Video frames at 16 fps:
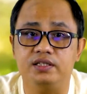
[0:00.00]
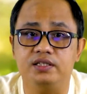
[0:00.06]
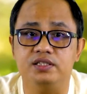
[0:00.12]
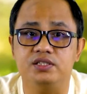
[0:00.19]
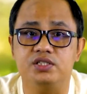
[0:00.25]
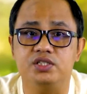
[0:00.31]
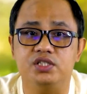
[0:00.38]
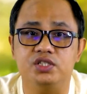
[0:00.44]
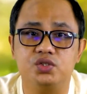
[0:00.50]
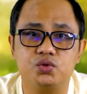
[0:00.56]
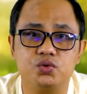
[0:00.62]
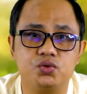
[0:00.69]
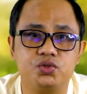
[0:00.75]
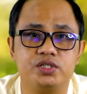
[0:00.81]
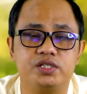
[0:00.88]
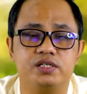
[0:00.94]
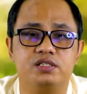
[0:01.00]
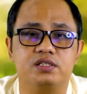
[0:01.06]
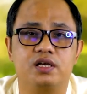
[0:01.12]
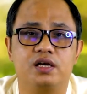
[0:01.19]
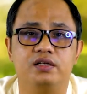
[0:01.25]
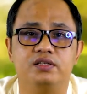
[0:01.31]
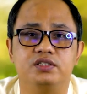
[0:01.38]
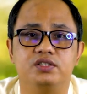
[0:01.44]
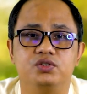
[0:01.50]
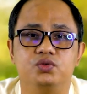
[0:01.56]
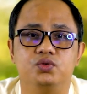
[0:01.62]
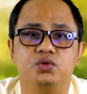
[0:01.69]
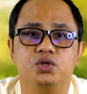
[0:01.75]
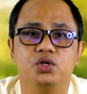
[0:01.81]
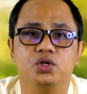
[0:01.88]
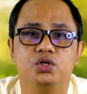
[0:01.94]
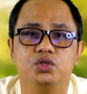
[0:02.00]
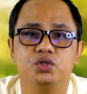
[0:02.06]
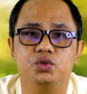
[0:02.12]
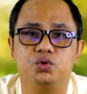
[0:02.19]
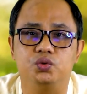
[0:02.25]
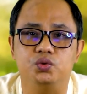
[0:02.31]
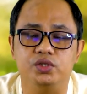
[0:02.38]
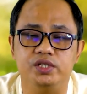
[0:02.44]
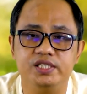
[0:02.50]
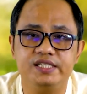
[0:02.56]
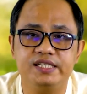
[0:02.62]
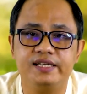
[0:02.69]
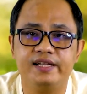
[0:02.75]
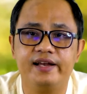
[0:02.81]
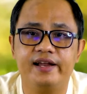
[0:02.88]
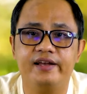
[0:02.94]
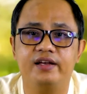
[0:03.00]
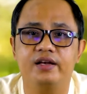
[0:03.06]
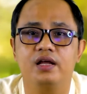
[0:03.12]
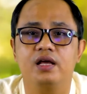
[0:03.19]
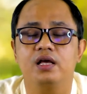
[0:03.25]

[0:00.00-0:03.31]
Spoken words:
these resources continue to regenerate.